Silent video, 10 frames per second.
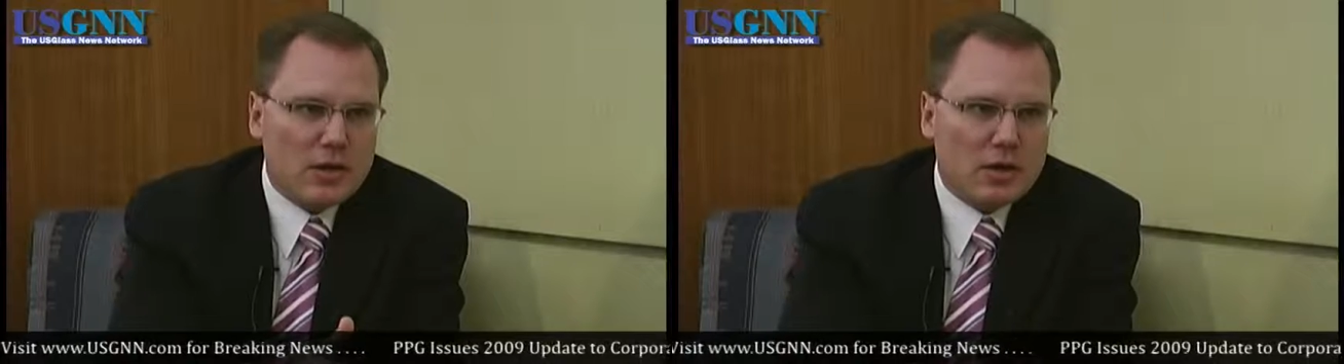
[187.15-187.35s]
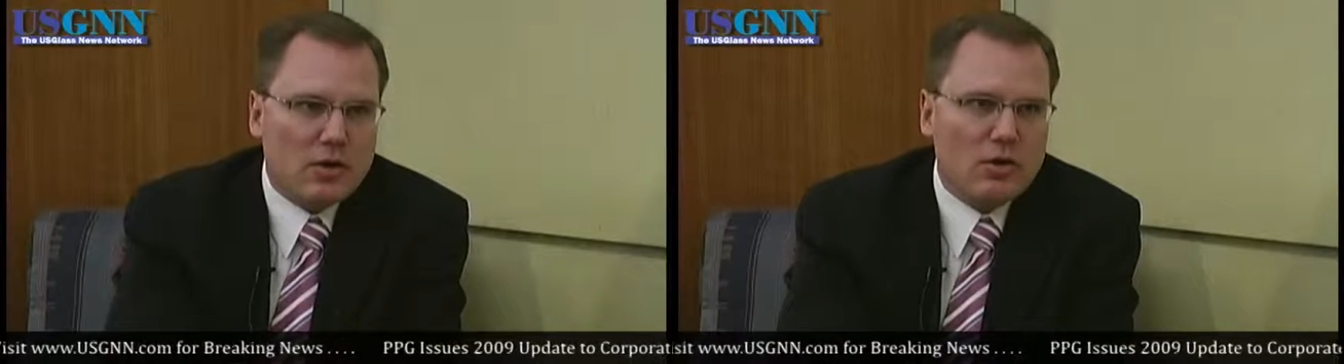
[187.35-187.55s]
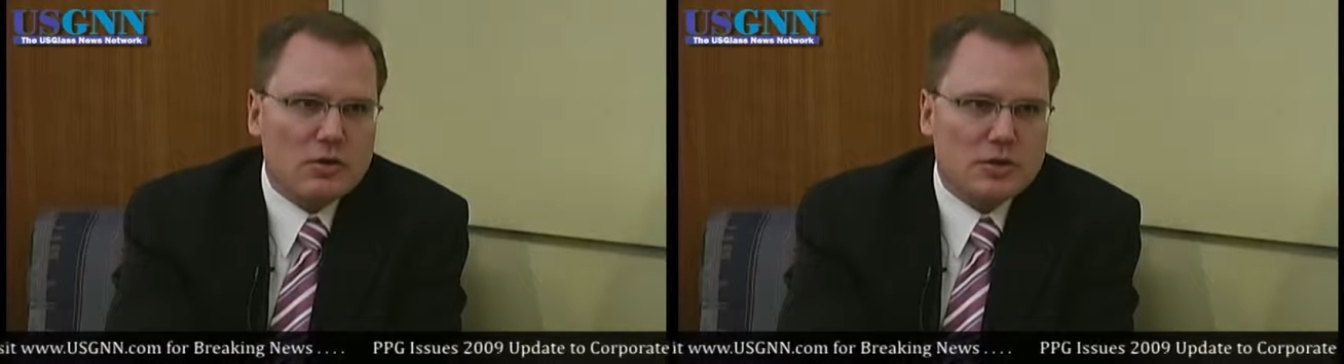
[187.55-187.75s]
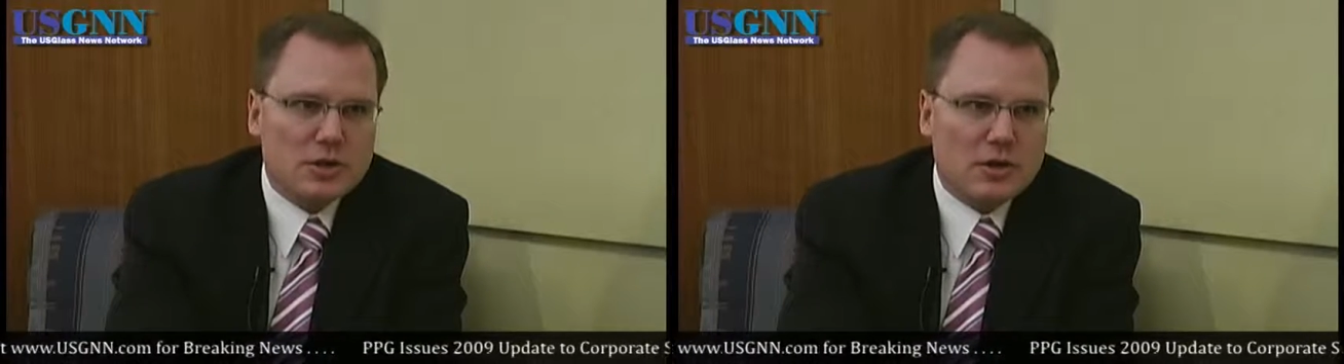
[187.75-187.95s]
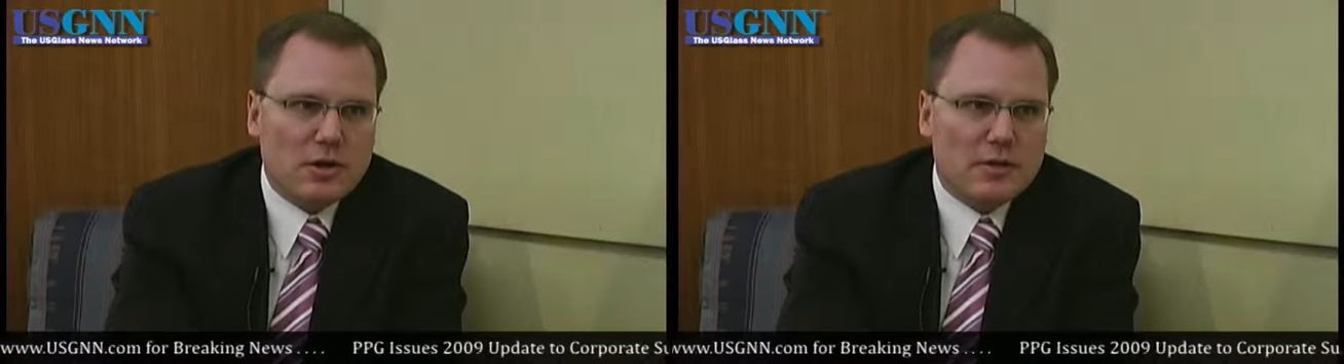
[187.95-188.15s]
a
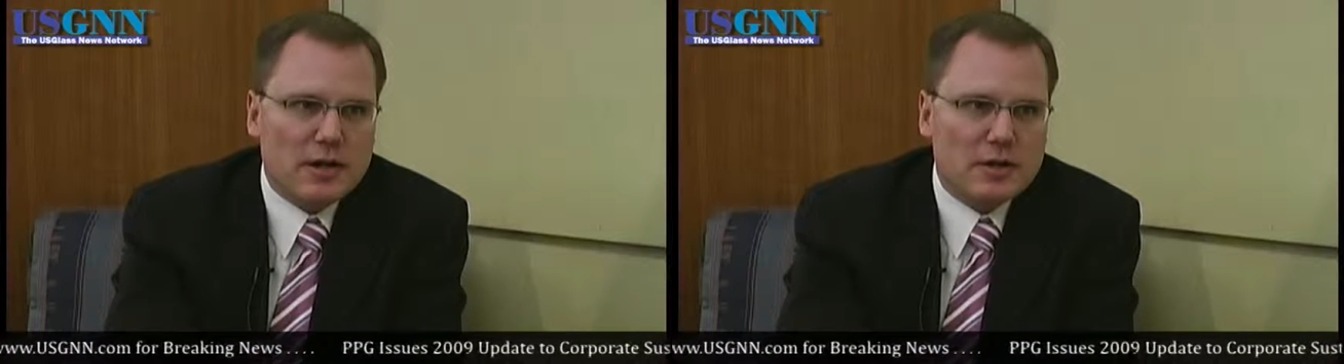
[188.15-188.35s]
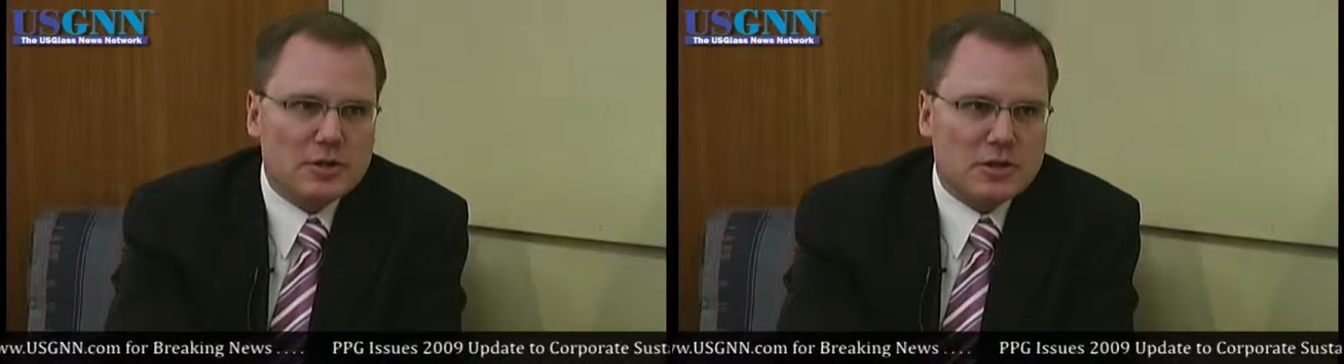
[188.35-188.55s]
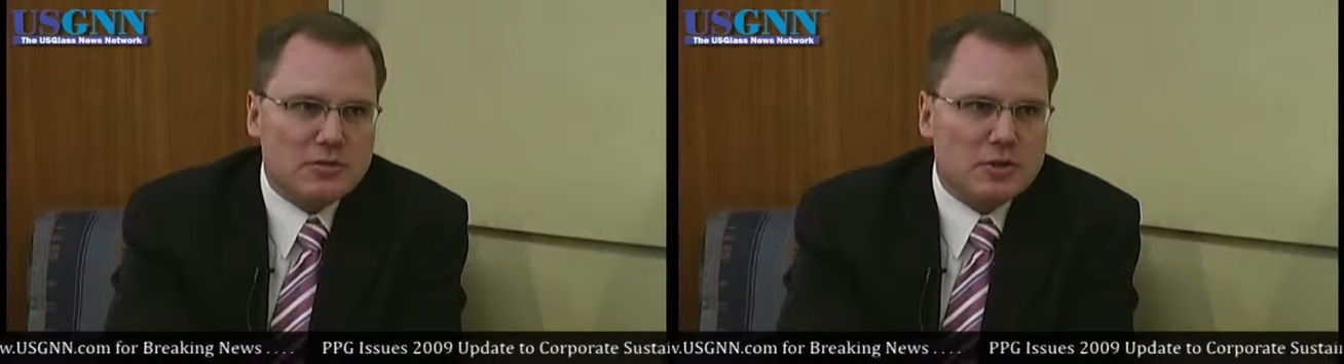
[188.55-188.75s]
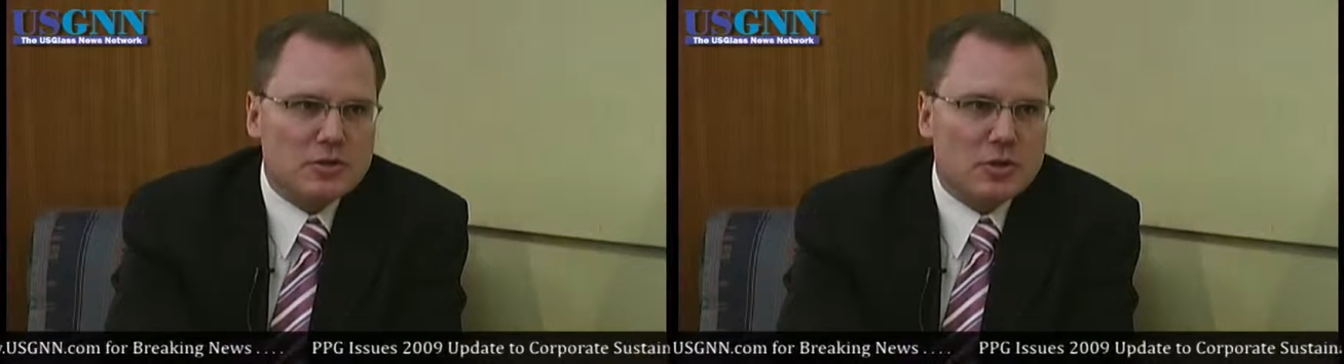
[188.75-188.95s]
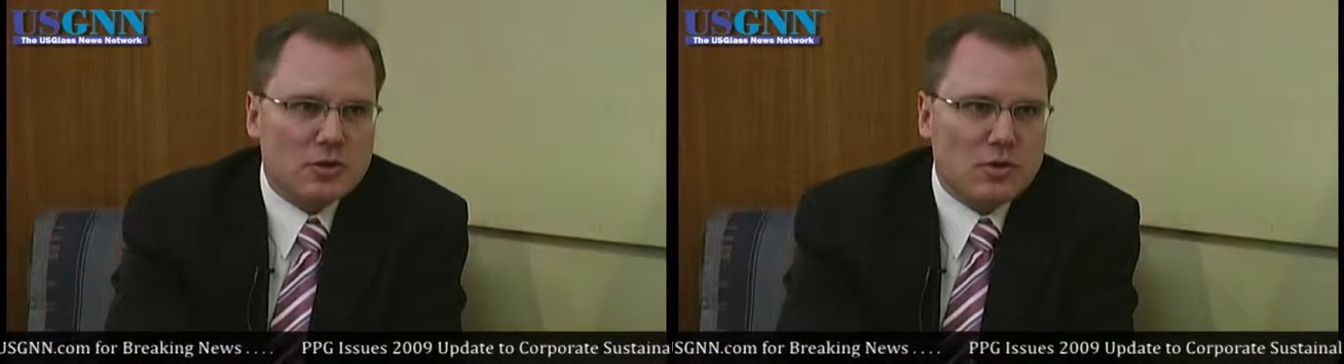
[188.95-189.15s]
coalition called the Energy
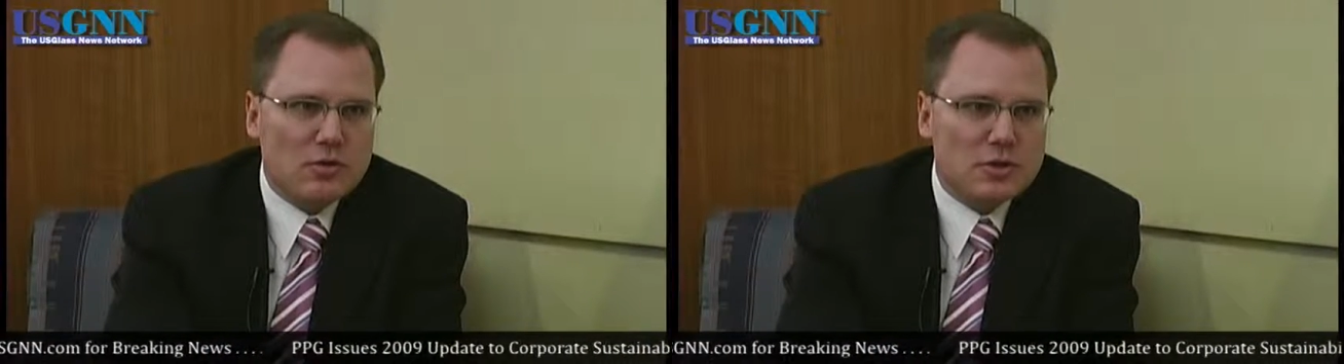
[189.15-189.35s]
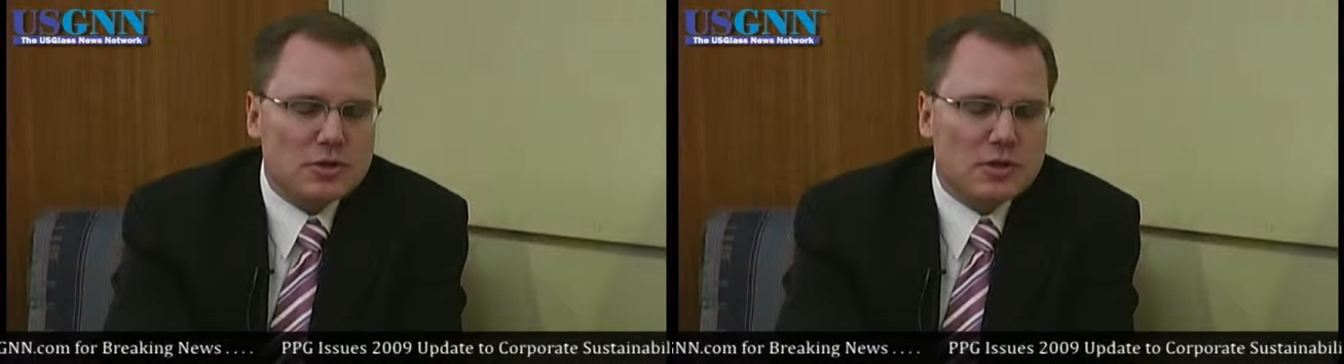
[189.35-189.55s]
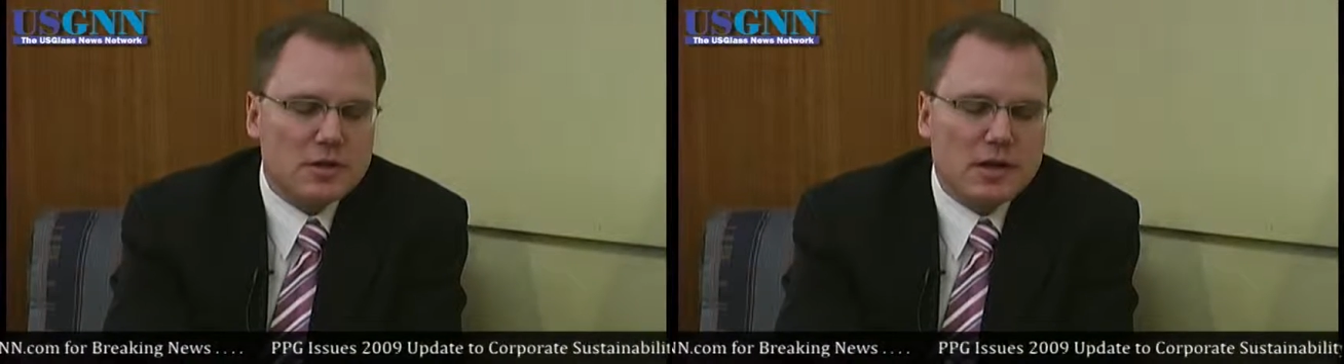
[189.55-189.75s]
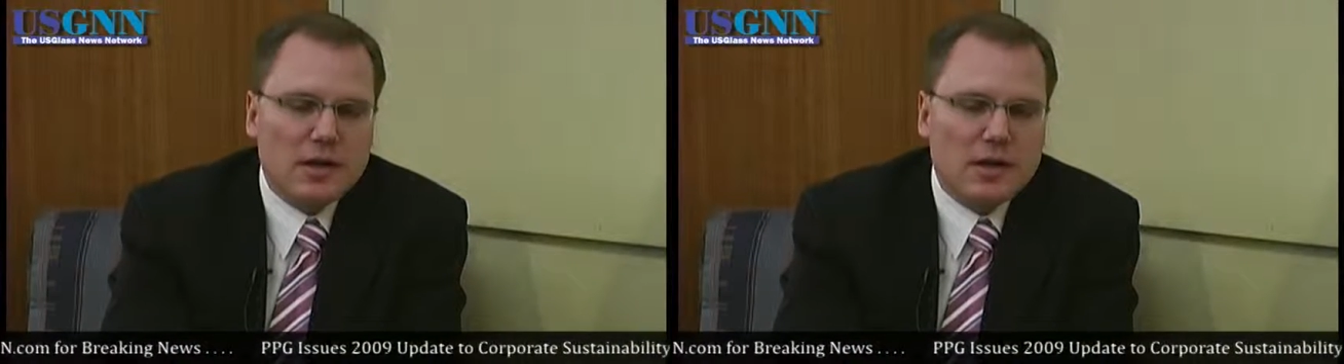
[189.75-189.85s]
Future Coalition,